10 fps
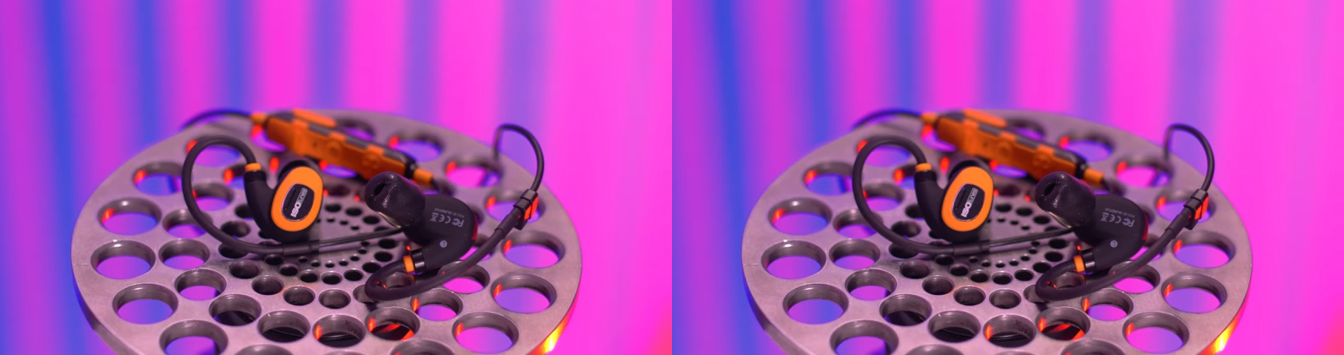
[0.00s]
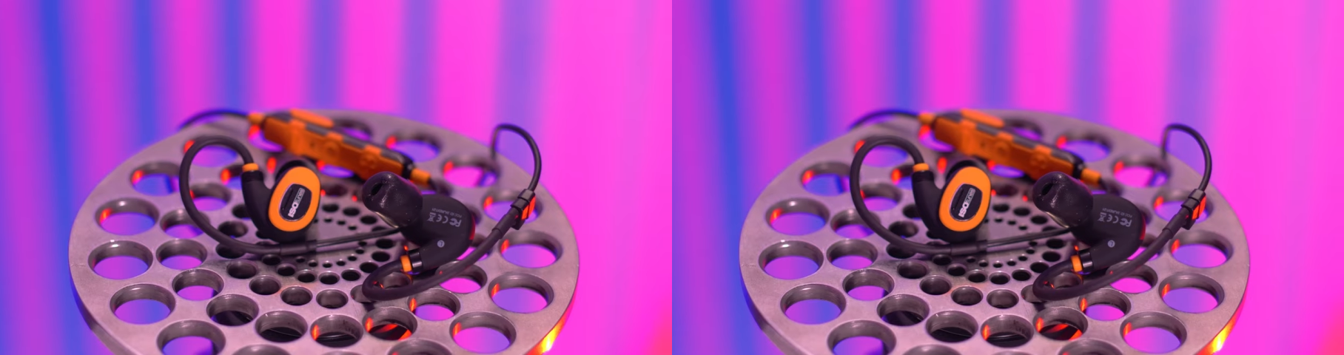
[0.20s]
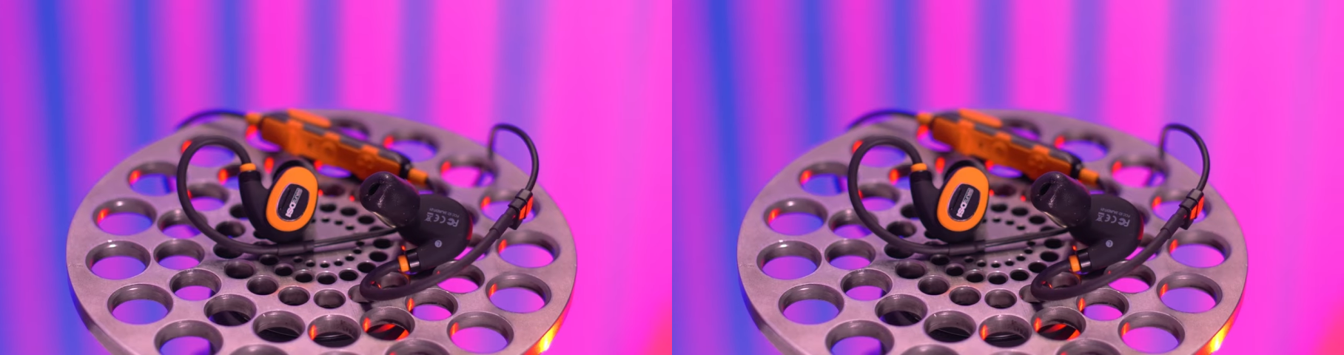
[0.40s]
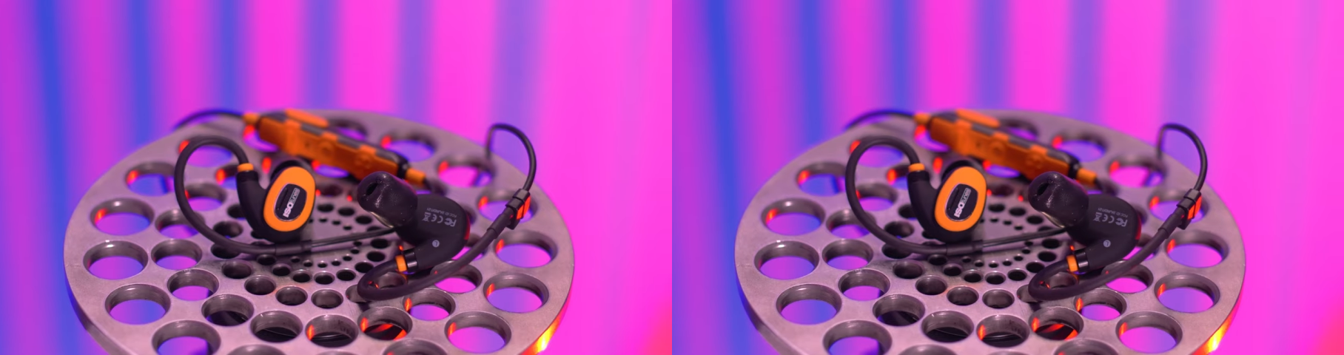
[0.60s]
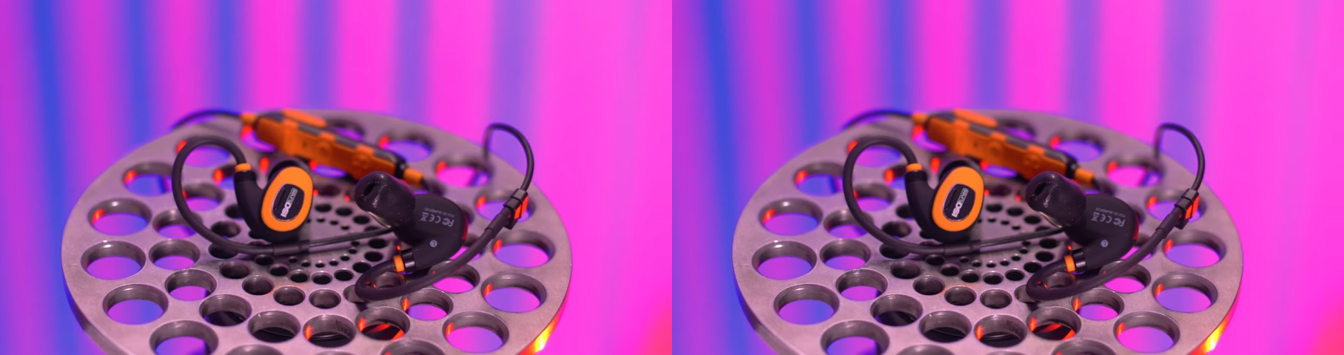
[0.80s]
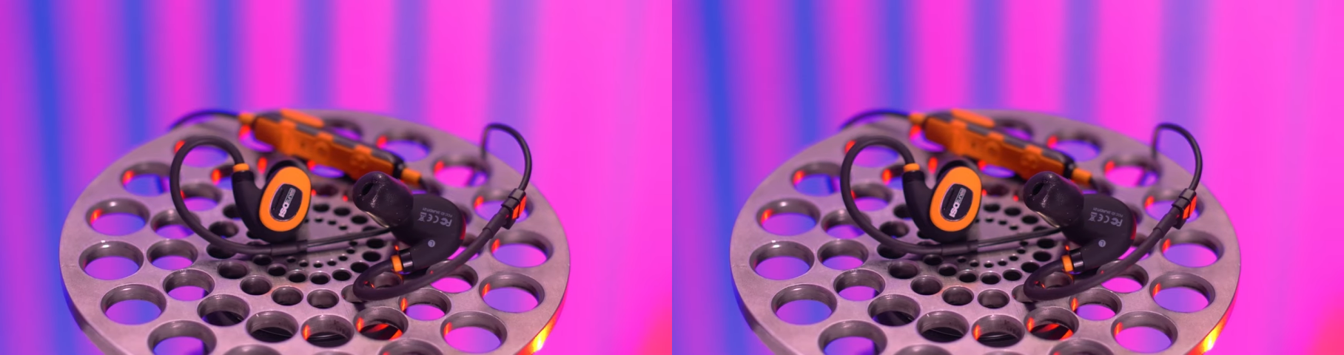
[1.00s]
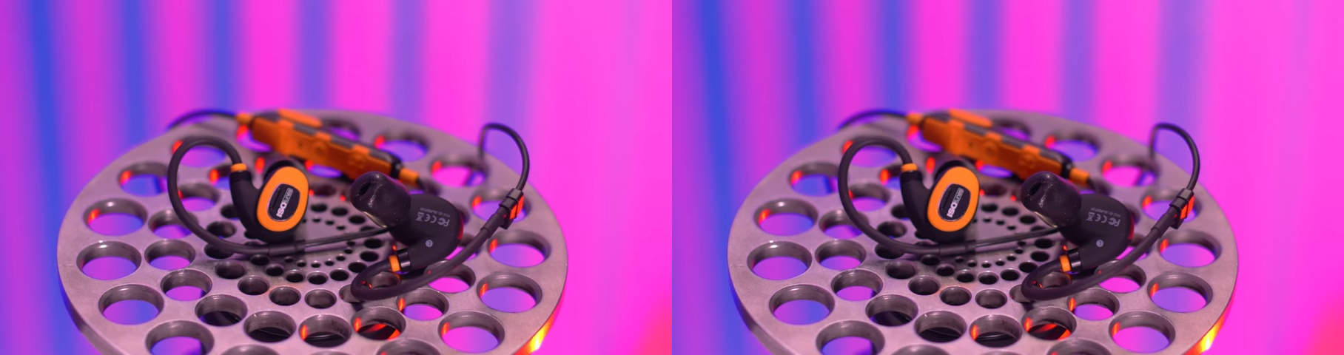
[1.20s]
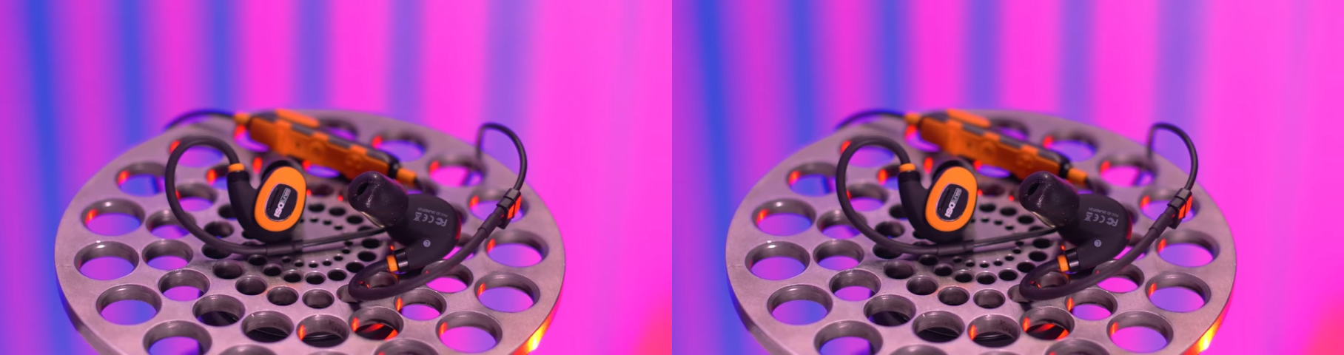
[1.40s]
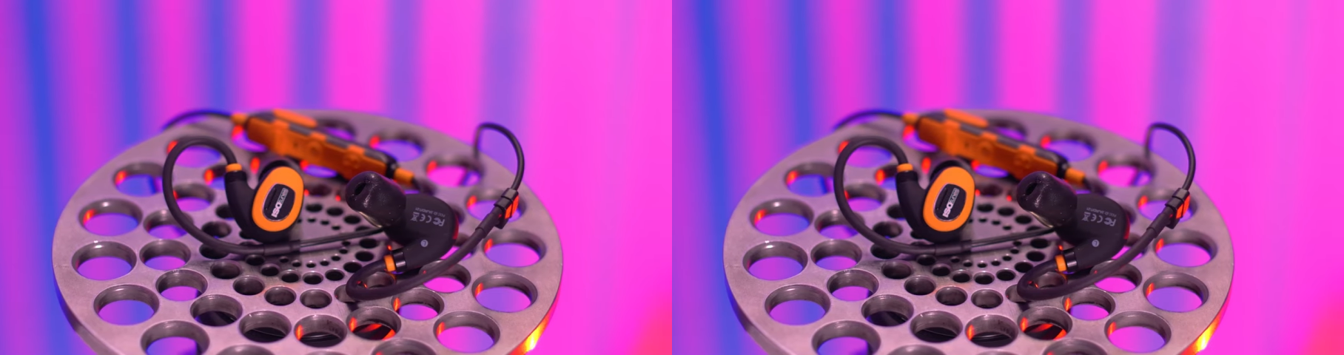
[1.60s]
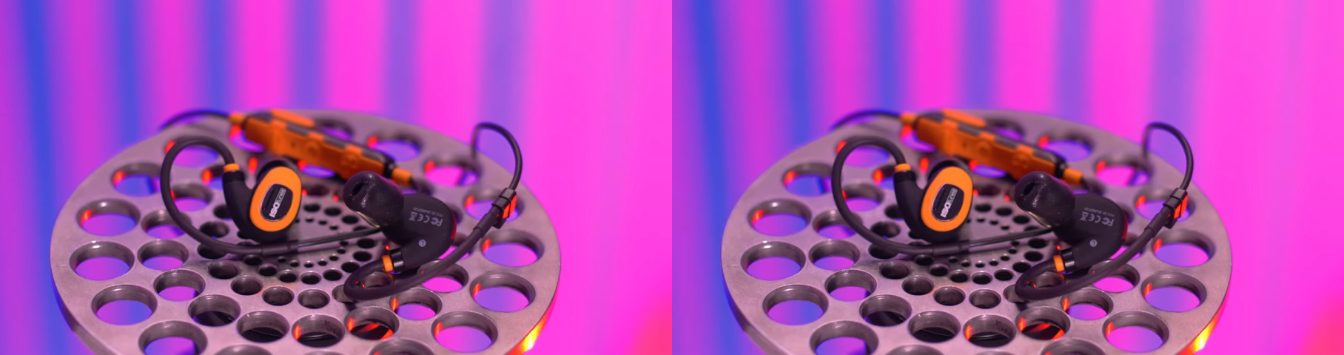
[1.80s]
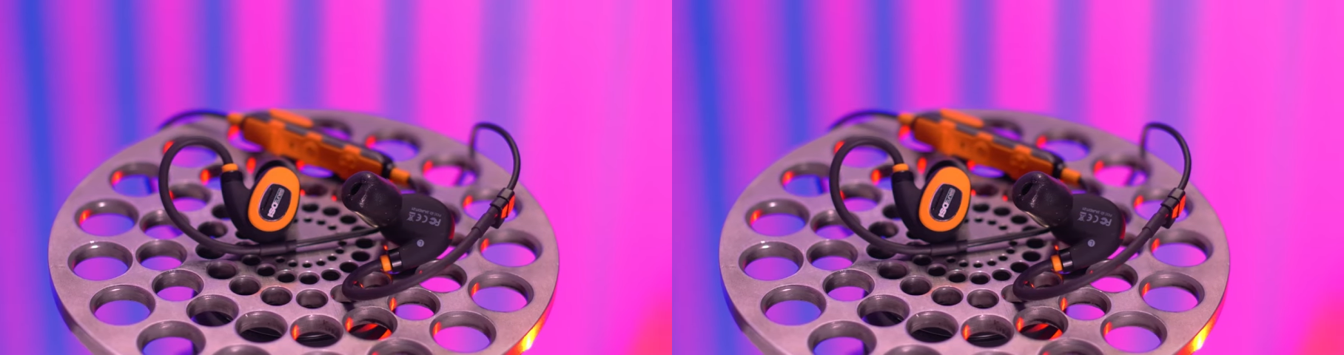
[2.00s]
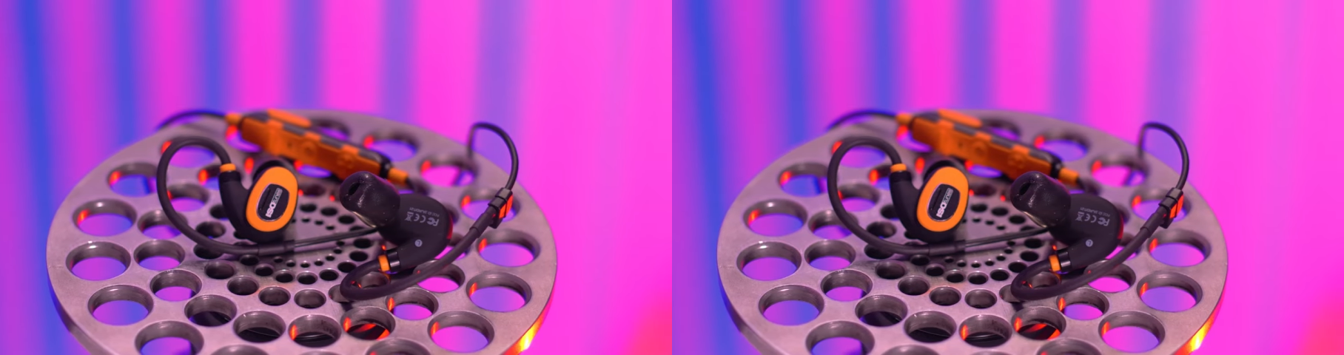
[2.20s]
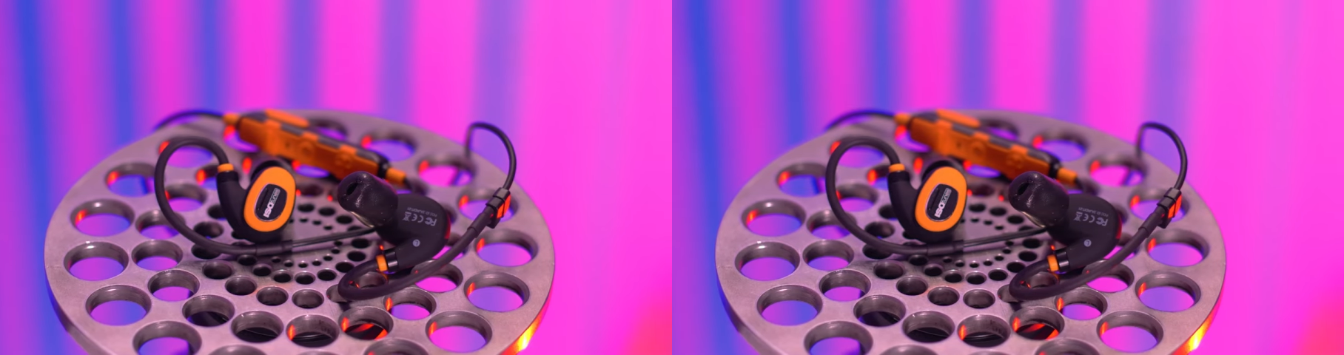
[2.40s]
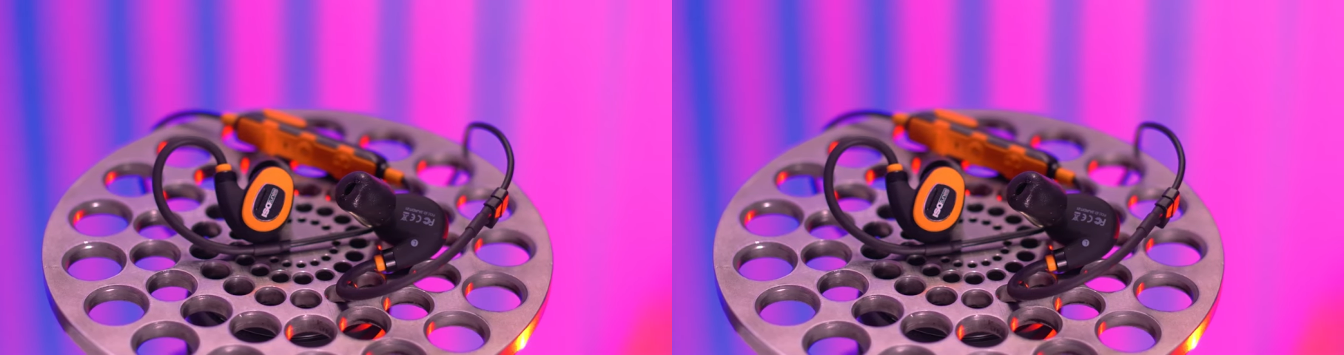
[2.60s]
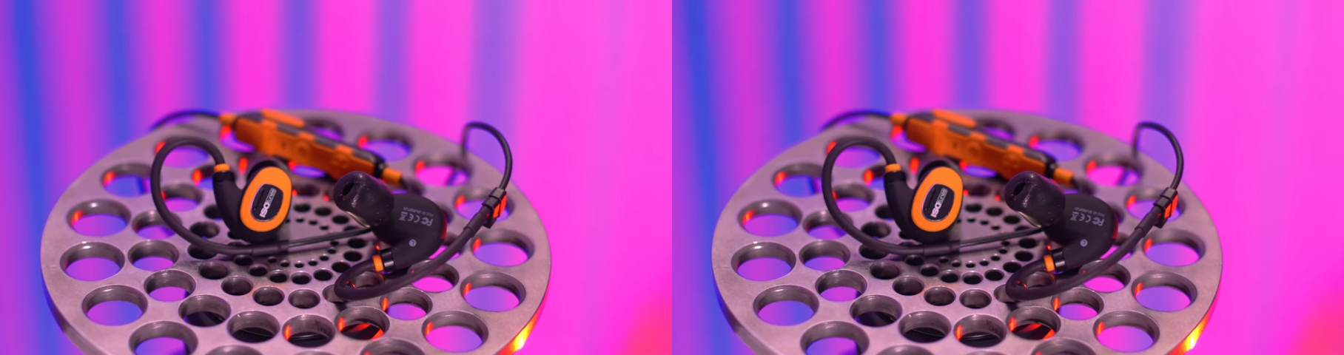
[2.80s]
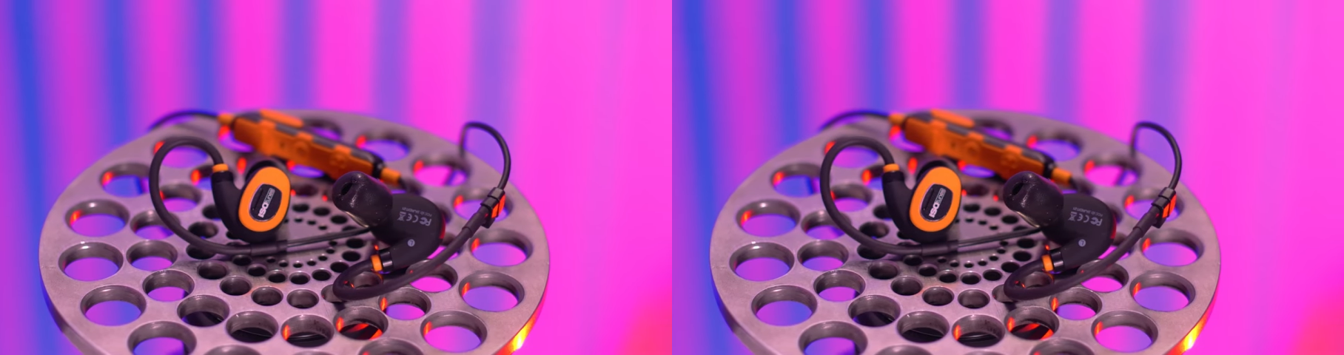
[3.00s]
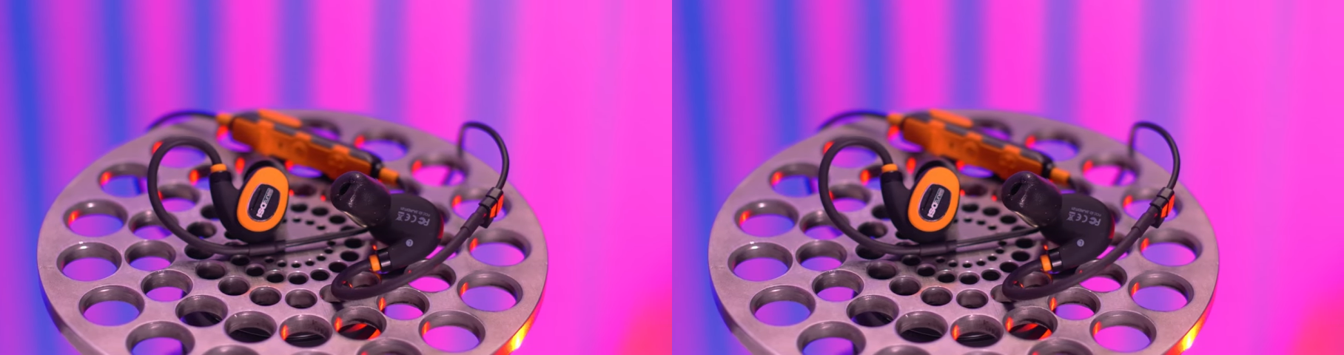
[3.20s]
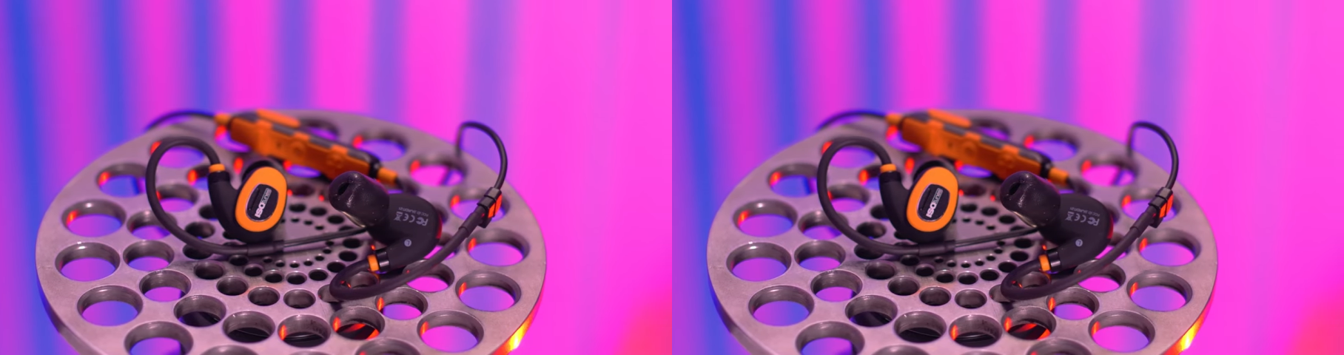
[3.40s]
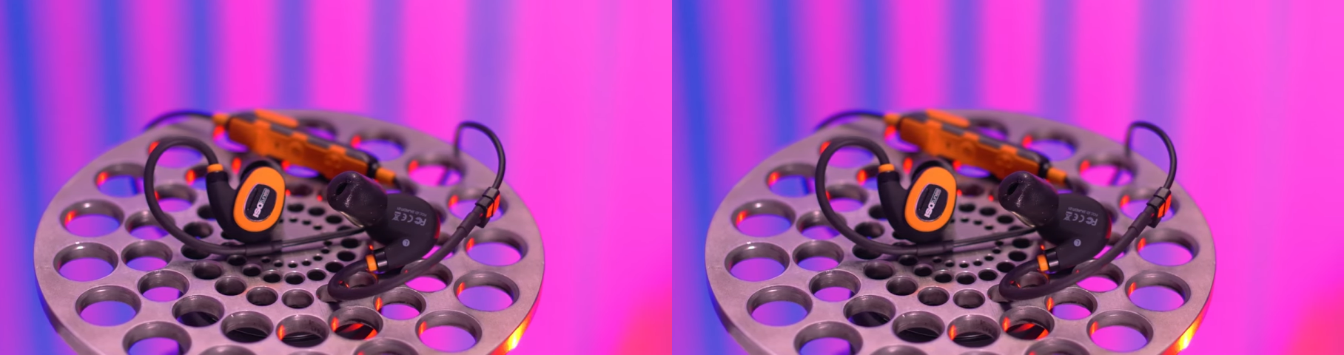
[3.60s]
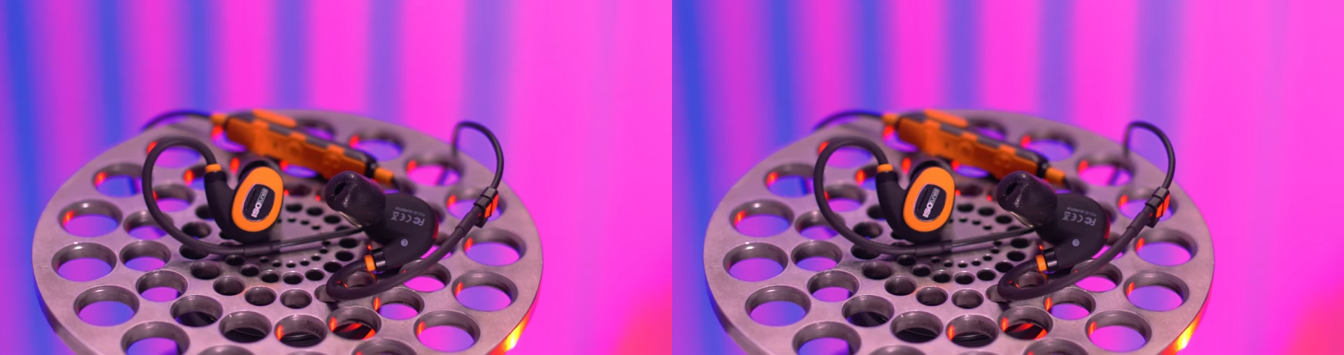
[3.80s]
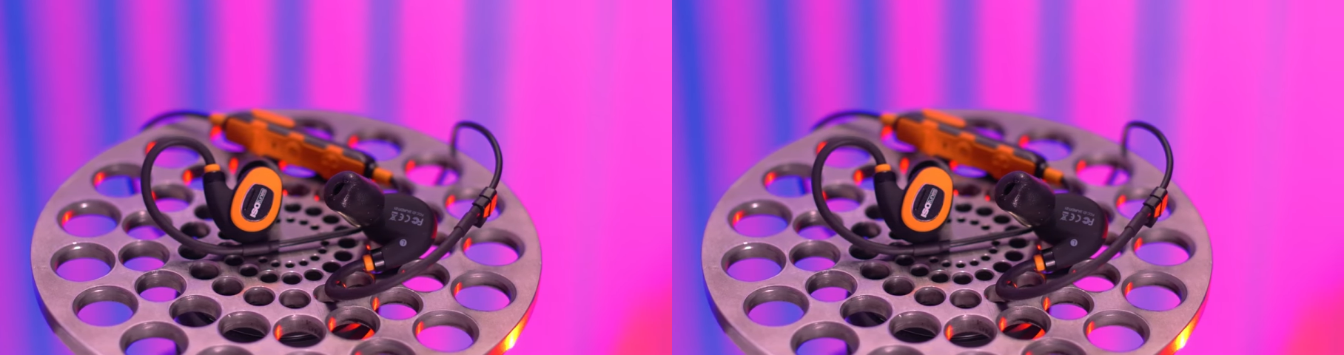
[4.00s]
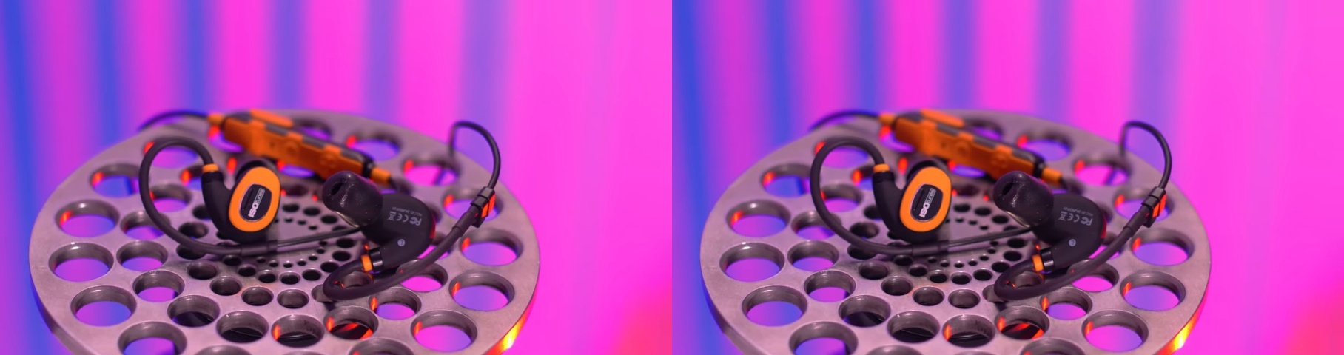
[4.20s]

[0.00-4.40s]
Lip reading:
Nobody's mouth can be seen.